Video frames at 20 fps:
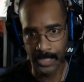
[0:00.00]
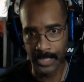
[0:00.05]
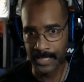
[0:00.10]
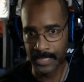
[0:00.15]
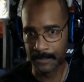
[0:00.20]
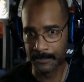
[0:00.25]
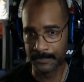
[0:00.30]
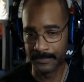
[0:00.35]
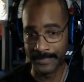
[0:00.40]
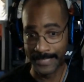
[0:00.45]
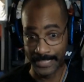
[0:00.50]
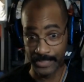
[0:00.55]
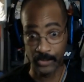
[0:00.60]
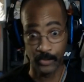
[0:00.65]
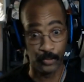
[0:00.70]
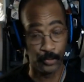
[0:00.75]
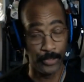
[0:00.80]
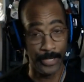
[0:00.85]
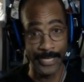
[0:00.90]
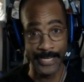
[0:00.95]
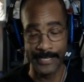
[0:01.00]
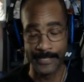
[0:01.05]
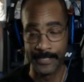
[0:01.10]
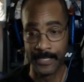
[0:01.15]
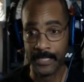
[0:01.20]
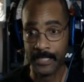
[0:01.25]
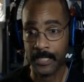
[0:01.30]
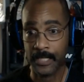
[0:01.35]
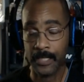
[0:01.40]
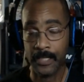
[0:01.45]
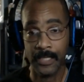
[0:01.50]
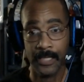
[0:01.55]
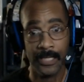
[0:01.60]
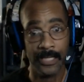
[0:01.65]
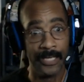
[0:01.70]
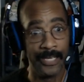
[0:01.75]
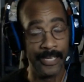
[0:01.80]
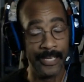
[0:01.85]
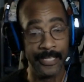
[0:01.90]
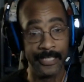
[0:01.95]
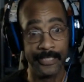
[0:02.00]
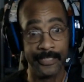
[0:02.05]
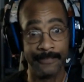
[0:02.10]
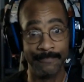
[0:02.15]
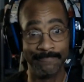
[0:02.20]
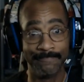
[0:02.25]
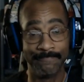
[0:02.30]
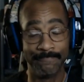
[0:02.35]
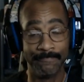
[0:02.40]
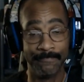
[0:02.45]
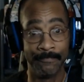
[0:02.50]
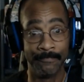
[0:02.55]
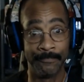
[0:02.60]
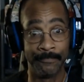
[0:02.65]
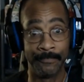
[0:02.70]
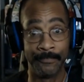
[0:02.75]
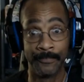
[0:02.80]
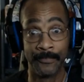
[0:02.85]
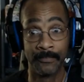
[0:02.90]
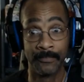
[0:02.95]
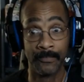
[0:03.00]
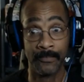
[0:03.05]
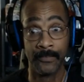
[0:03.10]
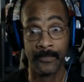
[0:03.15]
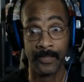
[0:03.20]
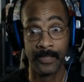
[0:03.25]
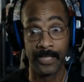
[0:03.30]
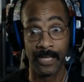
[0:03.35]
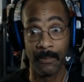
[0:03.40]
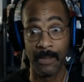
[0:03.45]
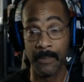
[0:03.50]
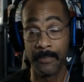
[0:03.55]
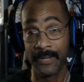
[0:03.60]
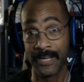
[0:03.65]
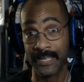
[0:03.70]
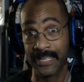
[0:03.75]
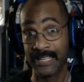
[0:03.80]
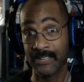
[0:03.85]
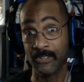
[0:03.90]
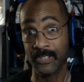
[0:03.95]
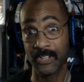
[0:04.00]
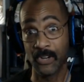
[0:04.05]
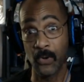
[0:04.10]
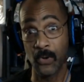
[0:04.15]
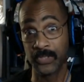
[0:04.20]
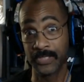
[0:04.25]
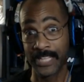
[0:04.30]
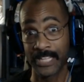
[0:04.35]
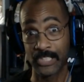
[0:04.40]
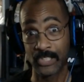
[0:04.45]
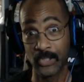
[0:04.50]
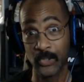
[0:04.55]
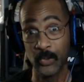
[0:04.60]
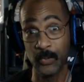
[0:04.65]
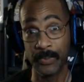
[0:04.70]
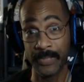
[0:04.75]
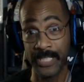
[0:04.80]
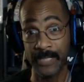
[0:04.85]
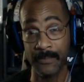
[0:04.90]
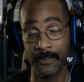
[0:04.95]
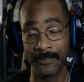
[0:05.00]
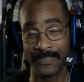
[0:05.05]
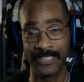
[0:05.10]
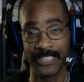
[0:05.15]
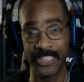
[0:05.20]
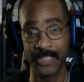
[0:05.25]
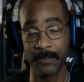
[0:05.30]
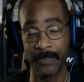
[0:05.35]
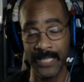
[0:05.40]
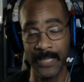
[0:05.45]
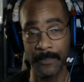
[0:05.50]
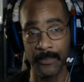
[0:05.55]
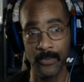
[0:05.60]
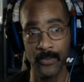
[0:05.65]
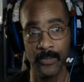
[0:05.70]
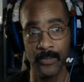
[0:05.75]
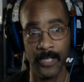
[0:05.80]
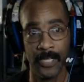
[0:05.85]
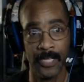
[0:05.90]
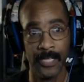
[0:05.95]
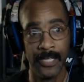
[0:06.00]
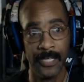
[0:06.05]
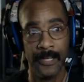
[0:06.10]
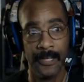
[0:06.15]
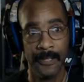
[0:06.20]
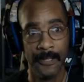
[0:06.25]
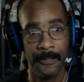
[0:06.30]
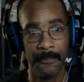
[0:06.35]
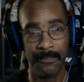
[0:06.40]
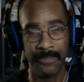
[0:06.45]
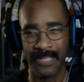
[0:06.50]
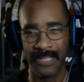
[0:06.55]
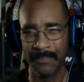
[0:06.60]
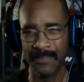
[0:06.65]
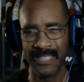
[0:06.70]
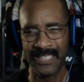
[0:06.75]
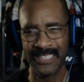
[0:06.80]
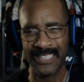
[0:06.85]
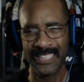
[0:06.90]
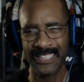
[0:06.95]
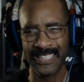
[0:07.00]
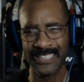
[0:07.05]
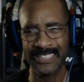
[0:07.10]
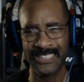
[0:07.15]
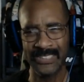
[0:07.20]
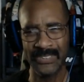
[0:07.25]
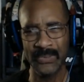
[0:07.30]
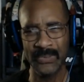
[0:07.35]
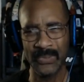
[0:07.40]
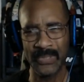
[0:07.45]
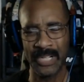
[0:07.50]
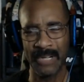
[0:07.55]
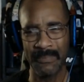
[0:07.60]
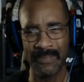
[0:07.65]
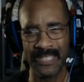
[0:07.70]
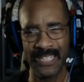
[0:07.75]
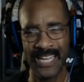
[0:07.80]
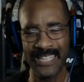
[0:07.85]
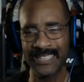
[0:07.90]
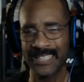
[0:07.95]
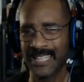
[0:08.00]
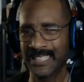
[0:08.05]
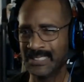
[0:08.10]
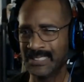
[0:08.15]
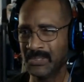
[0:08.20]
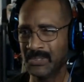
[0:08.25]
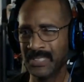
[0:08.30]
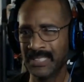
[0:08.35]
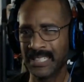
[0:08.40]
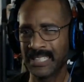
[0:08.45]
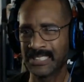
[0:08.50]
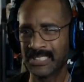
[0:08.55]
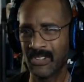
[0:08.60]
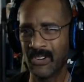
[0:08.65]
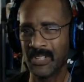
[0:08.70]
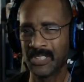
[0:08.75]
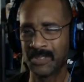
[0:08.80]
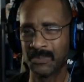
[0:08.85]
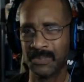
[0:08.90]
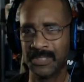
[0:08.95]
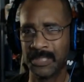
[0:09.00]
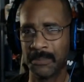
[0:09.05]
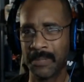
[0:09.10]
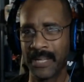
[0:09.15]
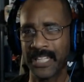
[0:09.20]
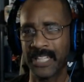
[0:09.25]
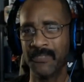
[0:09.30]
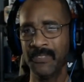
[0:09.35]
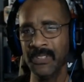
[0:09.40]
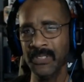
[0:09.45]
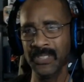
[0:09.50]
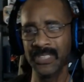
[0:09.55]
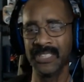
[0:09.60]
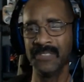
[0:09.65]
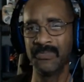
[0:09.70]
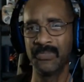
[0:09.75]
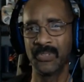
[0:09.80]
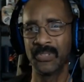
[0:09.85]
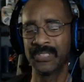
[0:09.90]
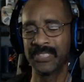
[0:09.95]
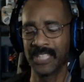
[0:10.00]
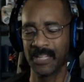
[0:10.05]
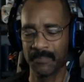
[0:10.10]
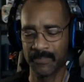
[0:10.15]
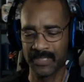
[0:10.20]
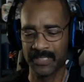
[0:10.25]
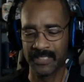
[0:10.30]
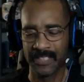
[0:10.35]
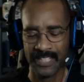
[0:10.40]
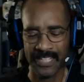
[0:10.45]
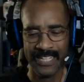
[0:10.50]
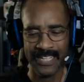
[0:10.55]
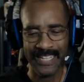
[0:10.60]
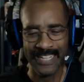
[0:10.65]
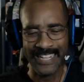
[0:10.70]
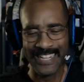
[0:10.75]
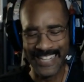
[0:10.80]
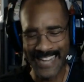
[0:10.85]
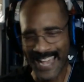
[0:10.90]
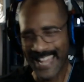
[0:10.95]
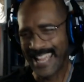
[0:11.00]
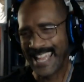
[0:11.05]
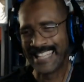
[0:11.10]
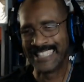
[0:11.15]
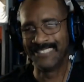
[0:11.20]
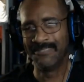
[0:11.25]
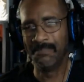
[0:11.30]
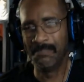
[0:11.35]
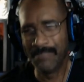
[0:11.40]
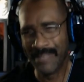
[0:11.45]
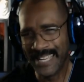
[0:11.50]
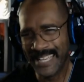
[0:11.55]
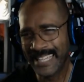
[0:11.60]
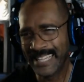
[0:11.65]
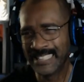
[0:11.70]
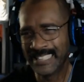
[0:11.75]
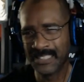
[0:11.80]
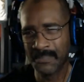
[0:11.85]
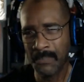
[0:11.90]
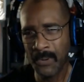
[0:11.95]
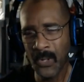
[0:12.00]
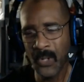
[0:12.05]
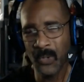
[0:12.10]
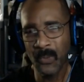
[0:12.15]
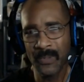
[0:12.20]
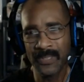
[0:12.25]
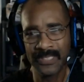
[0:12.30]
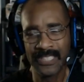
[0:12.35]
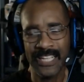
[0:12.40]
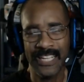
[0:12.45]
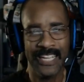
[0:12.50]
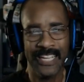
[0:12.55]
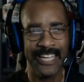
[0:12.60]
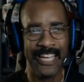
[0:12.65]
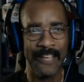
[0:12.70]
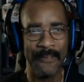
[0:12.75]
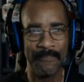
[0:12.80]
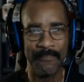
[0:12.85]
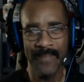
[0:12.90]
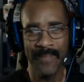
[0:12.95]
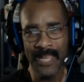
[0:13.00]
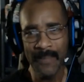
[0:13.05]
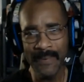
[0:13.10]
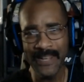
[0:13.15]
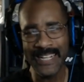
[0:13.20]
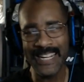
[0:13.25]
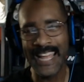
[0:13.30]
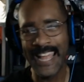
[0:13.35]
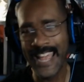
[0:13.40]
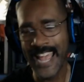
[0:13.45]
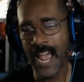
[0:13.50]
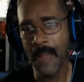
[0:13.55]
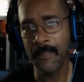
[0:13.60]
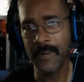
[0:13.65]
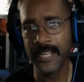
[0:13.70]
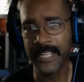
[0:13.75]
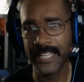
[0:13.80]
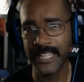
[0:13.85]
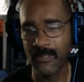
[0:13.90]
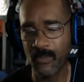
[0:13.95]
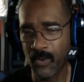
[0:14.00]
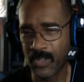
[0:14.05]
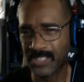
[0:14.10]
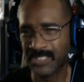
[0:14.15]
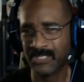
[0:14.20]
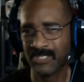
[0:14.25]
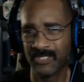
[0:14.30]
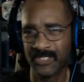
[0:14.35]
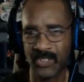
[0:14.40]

That's great. And I mean, but it only holds like 6 people. But I mean, that's still gonna be, I still think that's an awesome ship. Like if you're looking for something not as big as a Polaris, and maybe the Hammerhead wasn't your